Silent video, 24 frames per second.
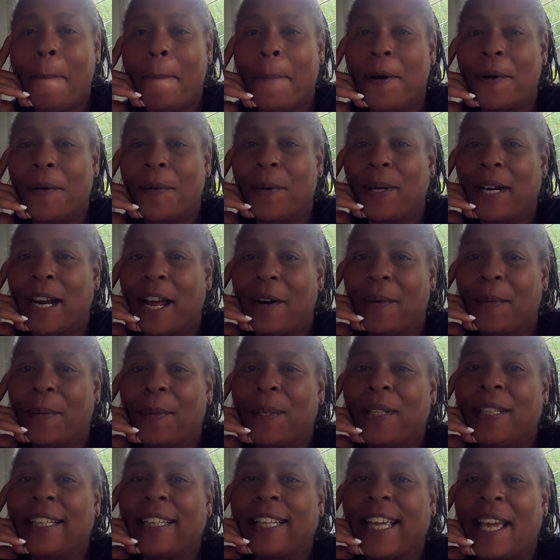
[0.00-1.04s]
But what I
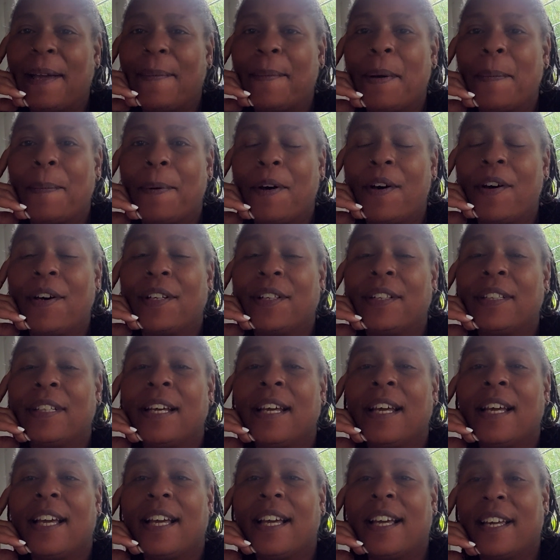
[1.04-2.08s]
really came up on
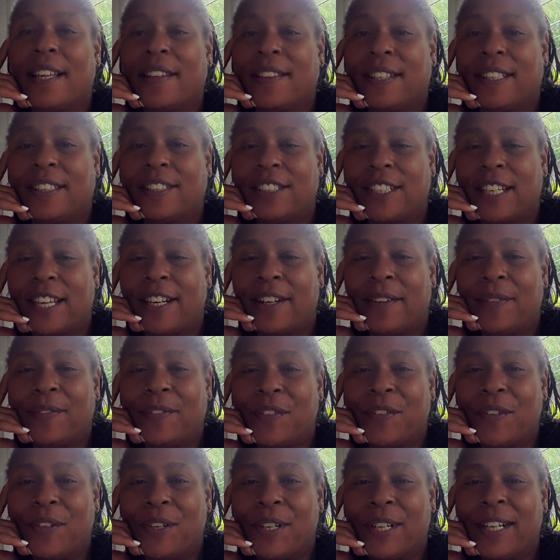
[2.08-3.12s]
the channel
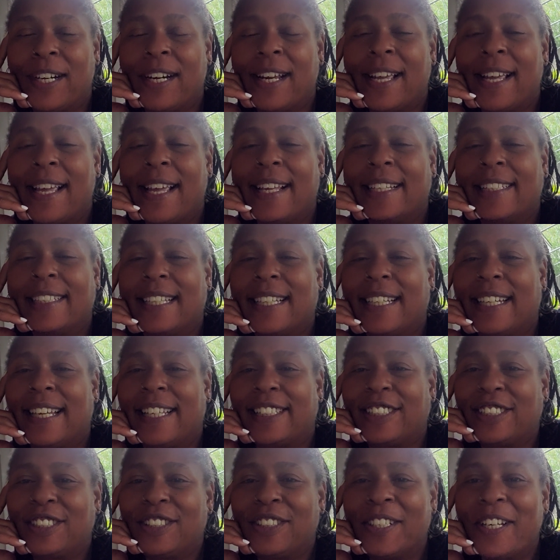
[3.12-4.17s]
for, to
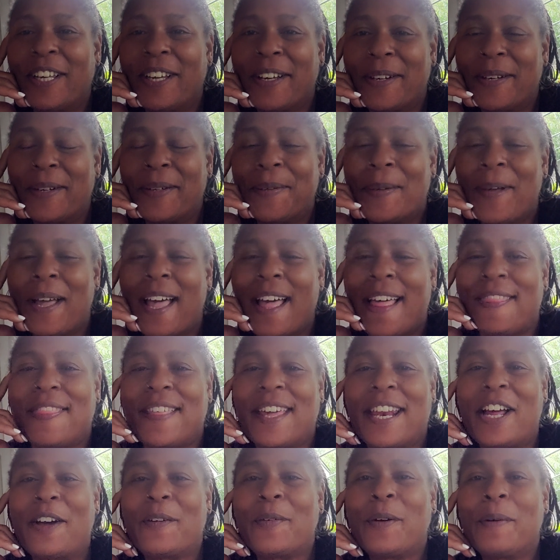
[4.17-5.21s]
let you know
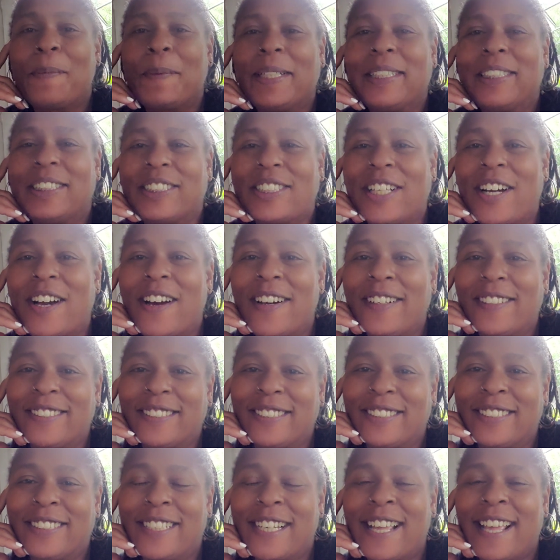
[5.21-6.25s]
that I will be
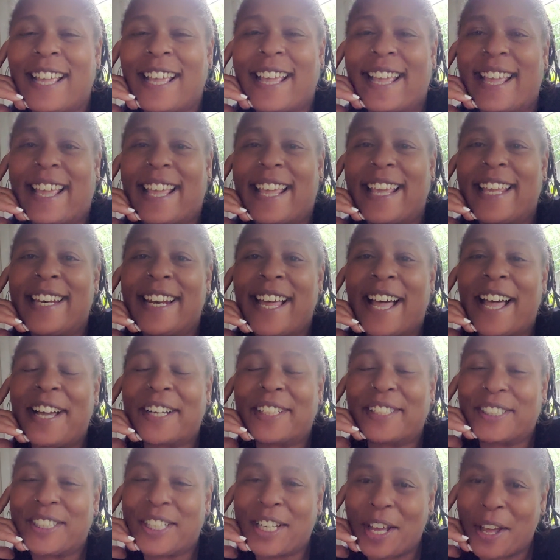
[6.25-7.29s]
starting in
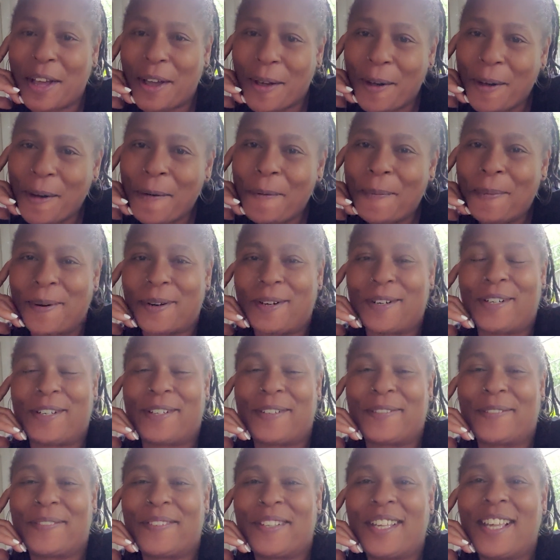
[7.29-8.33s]
October
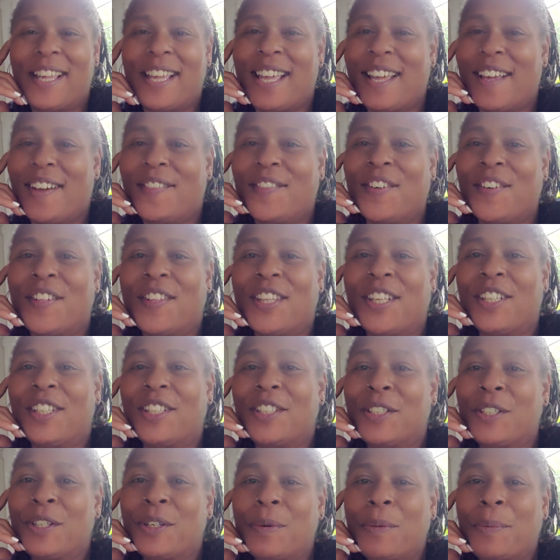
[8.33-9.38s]
for the
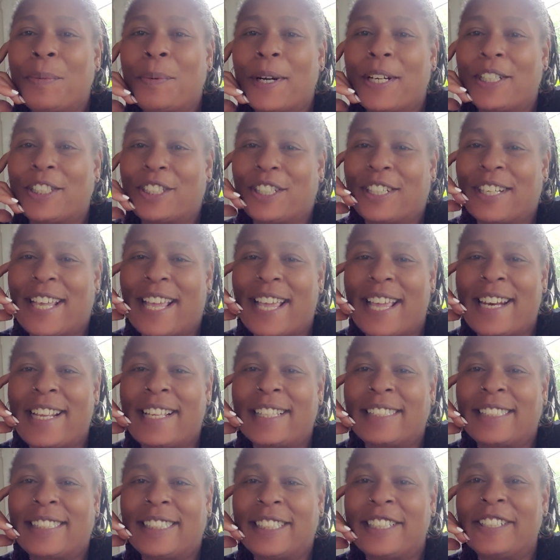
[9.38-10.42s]
new pressure
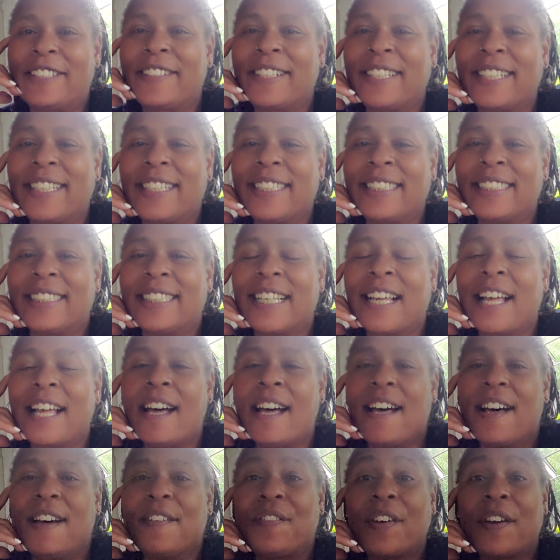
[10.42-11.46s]
canning series
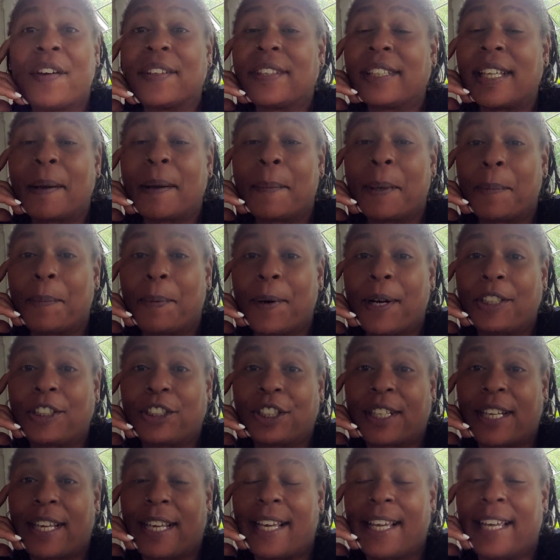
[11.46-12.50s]
of everything my
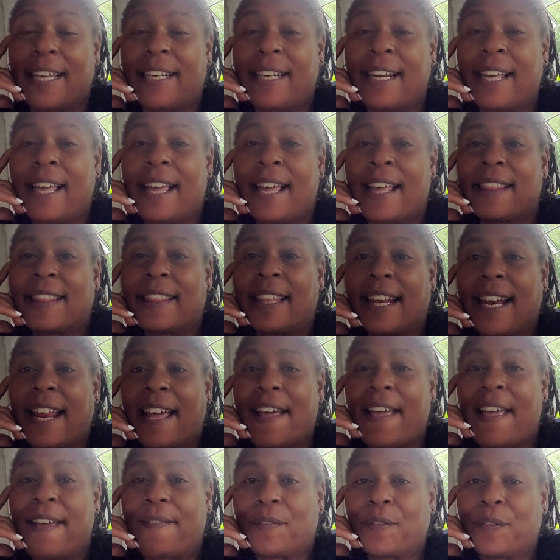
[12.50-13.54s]
pressure can that I
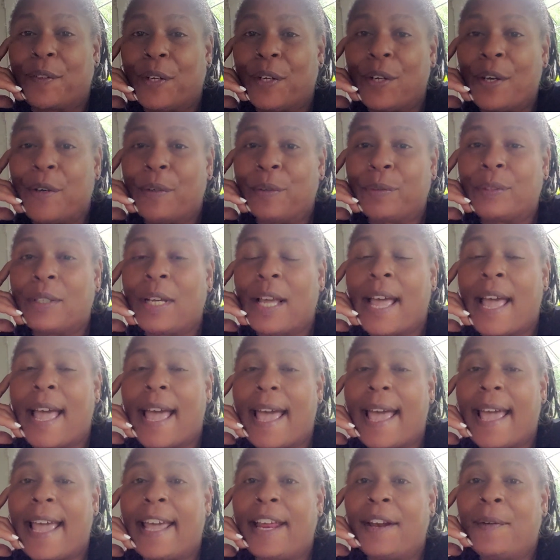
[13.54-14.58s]
have grown
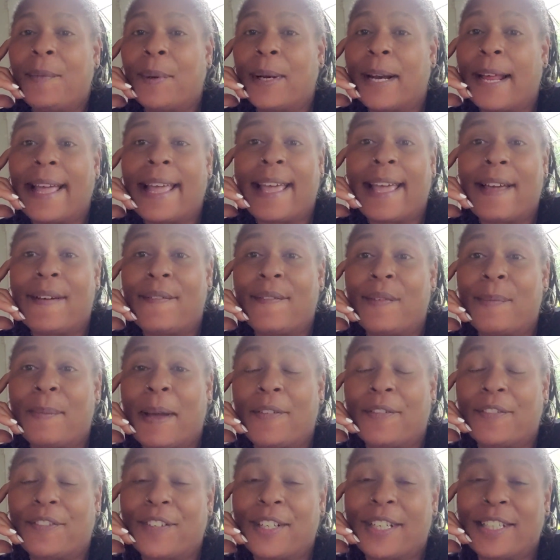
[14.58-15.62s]
and what I have in my
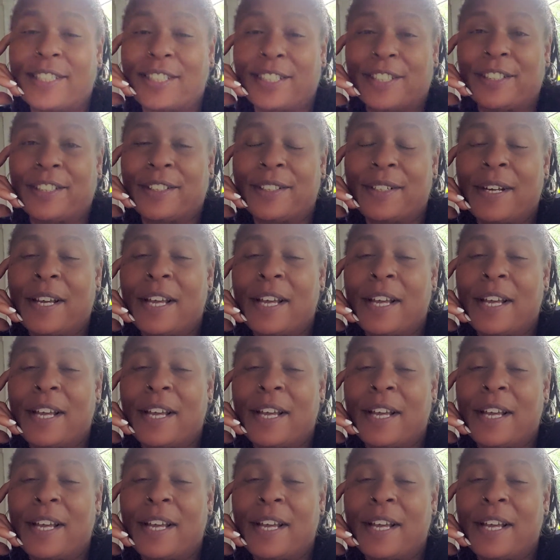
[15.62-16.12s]
freezer.